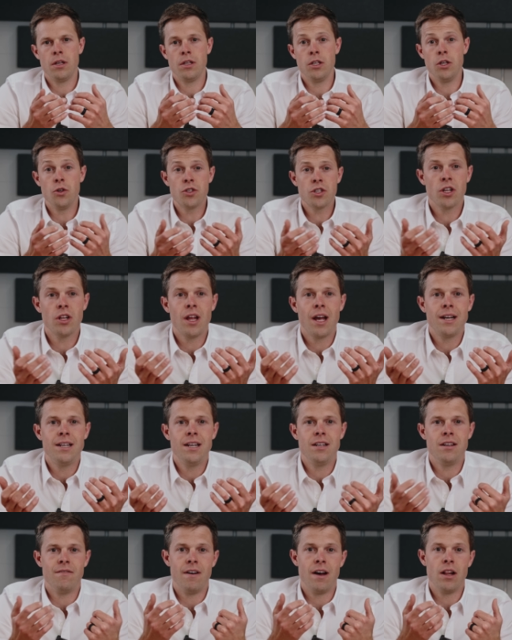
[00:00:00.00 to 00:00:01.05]
You
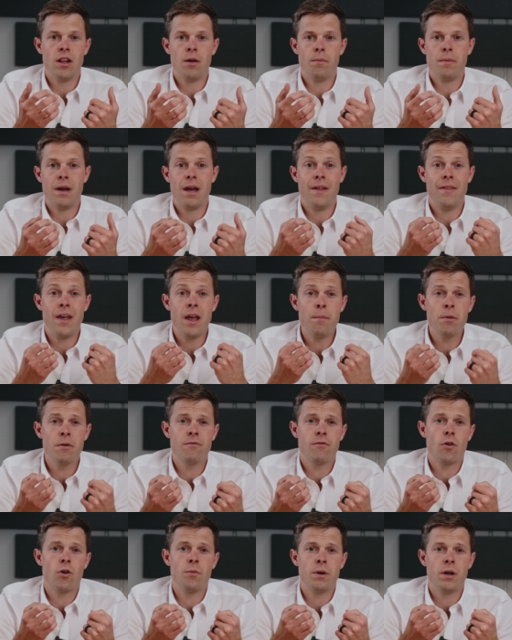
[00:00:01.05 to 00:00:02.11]
selected Develop and they
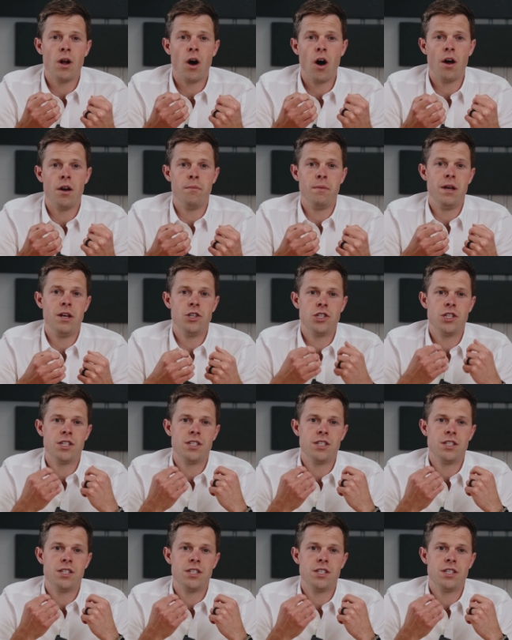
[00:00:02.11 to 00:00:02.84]
performed an automation